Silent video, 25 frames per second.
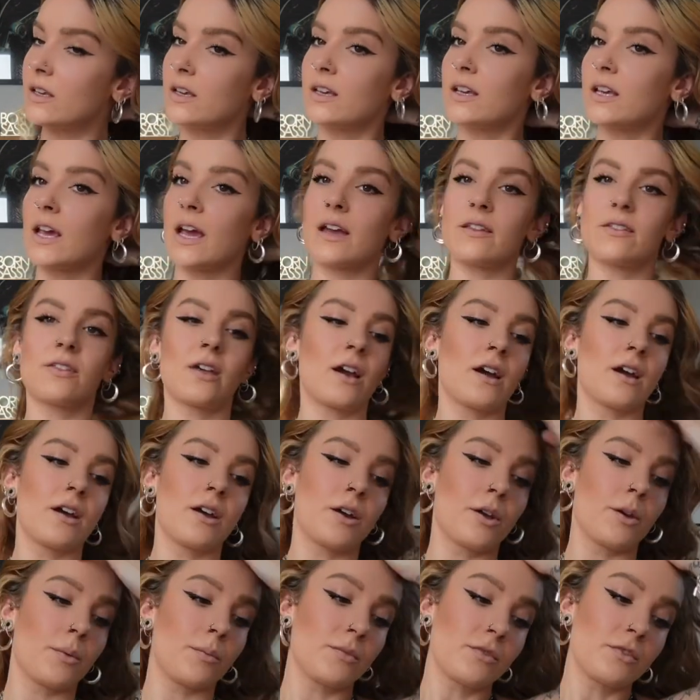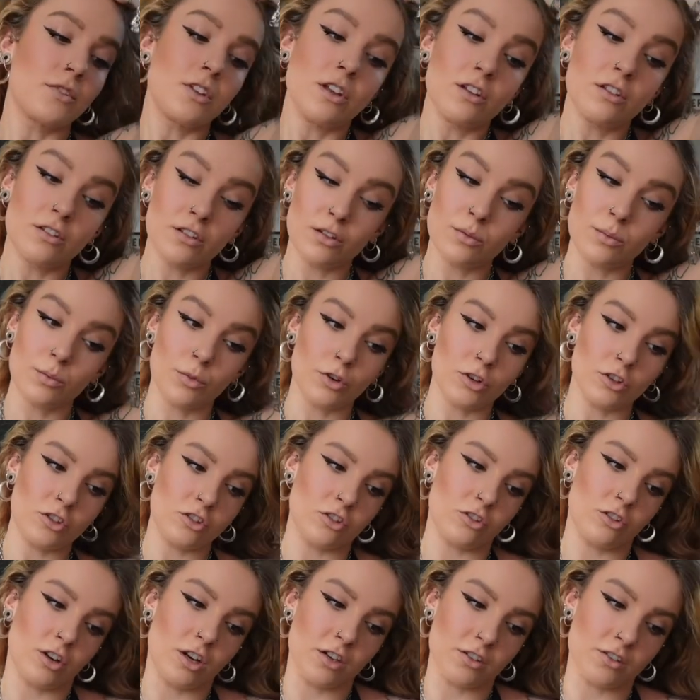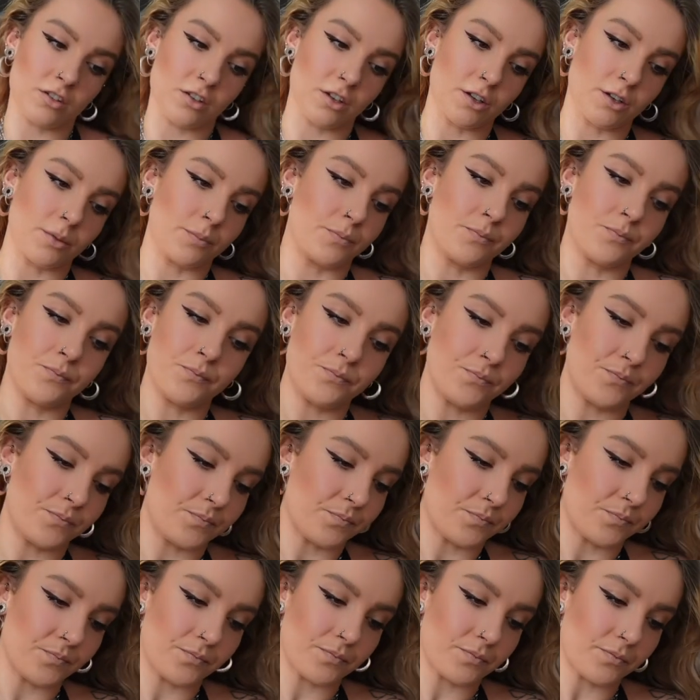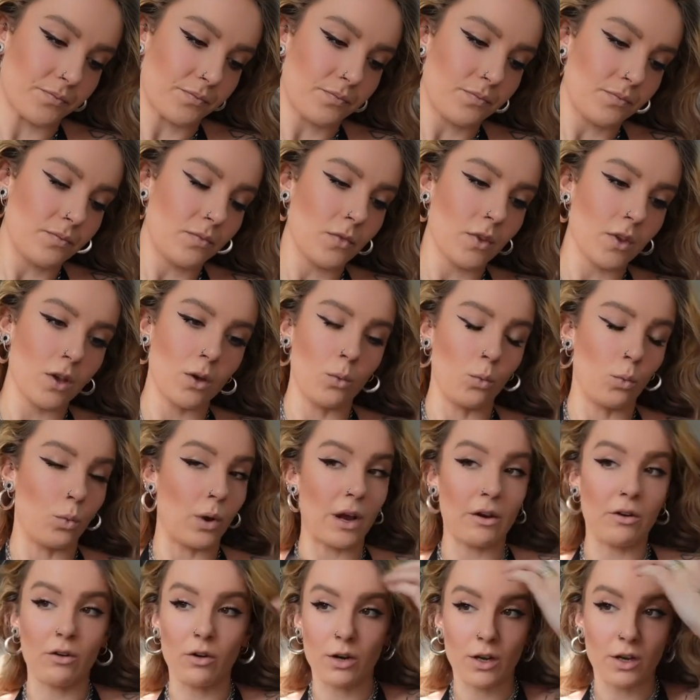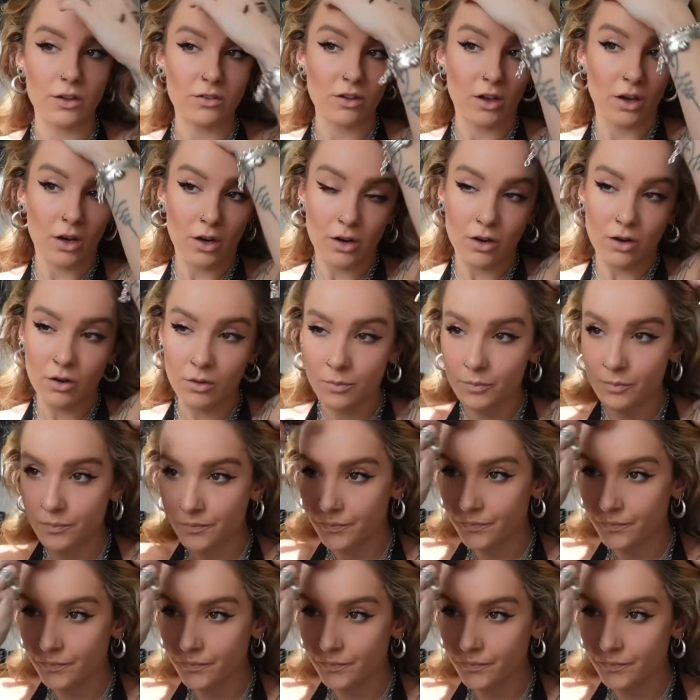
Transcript: get that um, tinted moisturiser, wear it on its own.